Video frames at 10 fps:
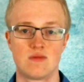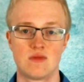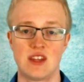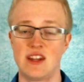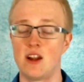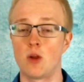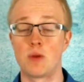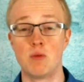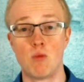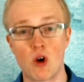And then it'll
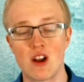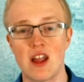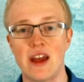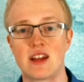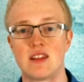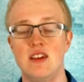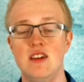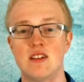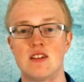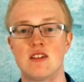be more likely
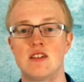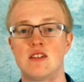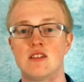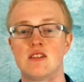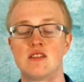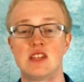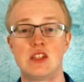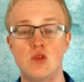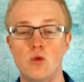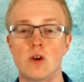
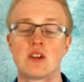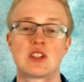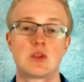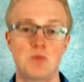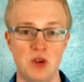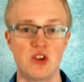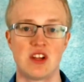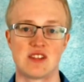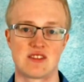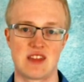that you will
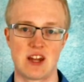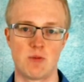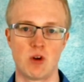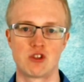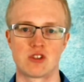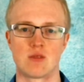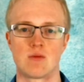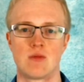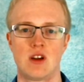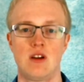experience that emotion.
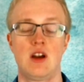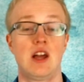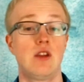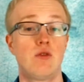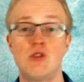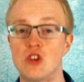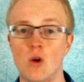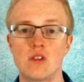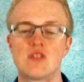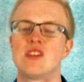And if you
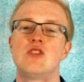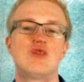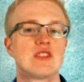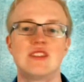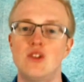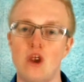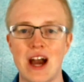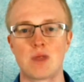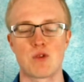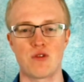don't, then you just need to
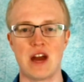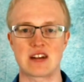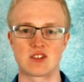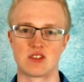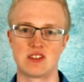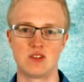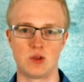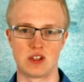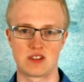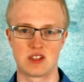add more factors into
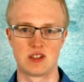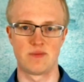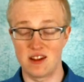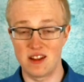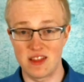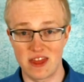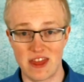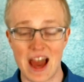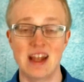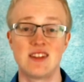it.
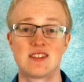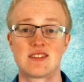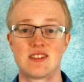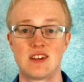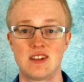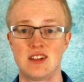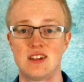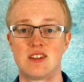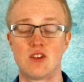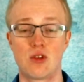That's
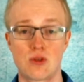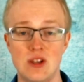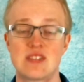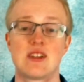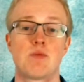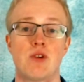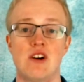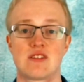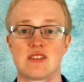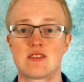the 3-step
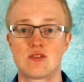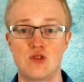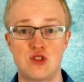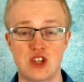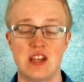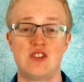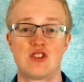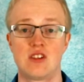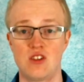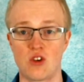process to
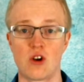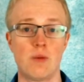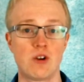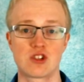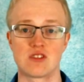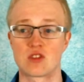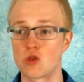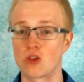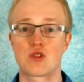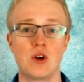changing your emotions, to
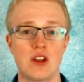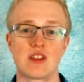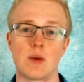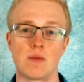controlling them.